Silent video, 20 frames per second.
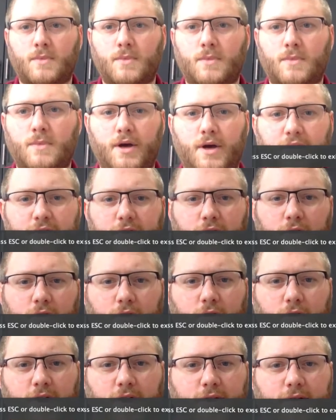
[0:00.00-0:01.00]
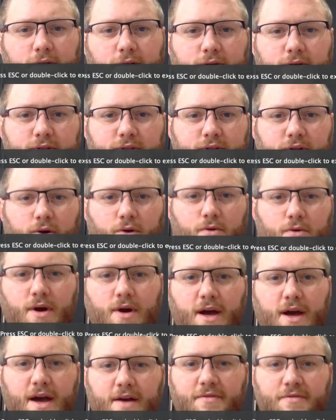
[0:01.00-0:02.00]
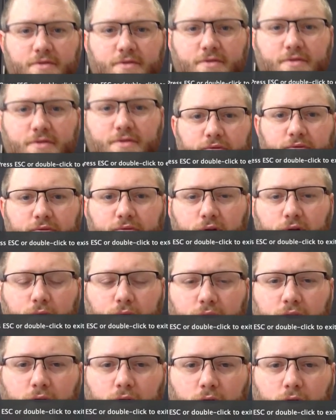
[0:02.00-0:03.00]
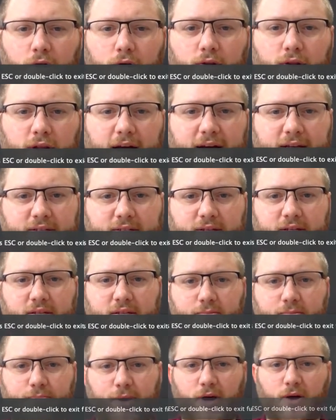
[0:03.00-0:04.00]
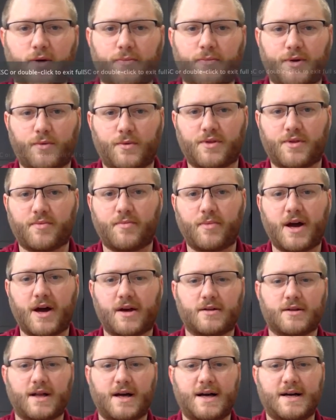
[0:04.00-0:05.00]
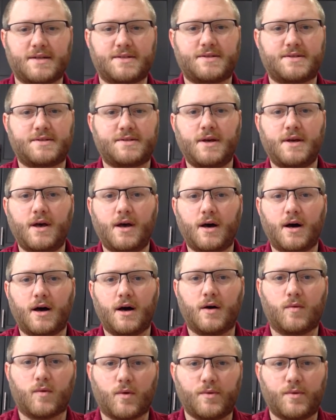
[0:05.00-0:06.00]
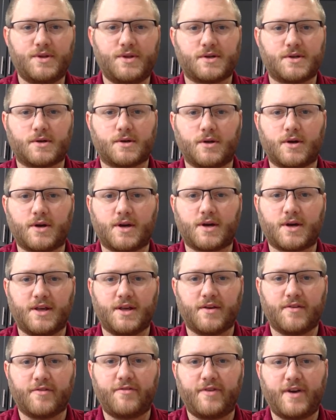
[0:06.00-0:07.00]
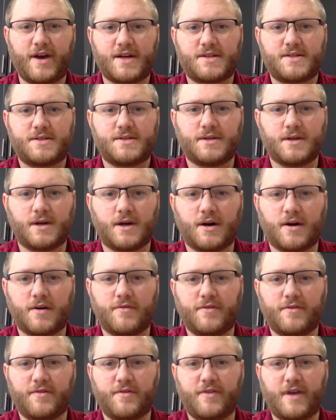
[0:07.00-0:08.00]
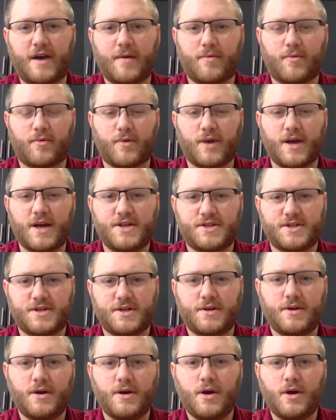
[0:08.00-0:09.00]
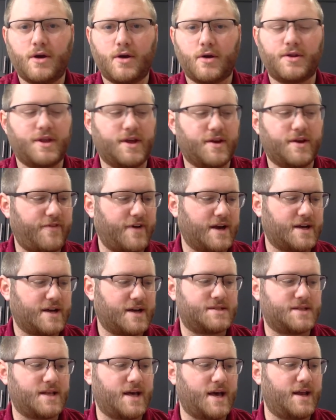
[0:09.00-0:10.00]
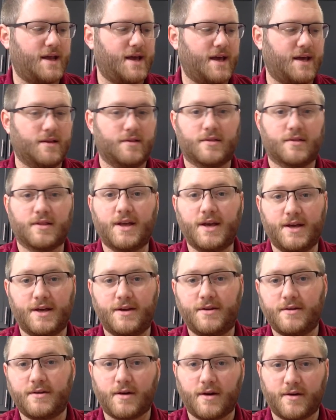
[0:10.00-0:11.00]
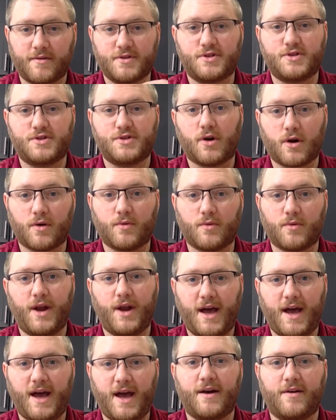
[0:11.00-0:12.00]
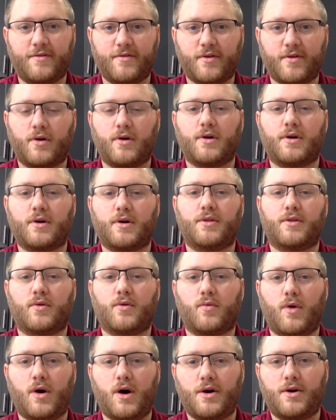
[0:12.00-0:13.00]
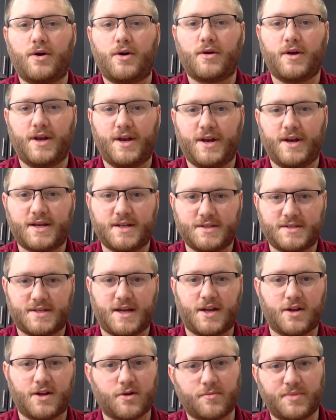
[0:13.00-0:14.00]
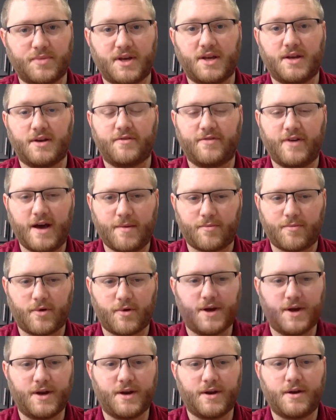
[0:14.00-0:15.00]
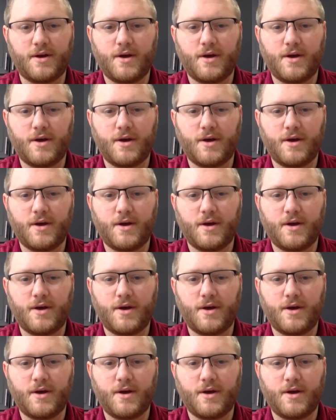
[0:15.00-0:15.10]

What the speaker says: Hey, third grade. So, after reviewing our last experiment with my class, where we took a look at the effects of evaporation, or the effects that a lid of a jar would have on the water in a container being evaporated,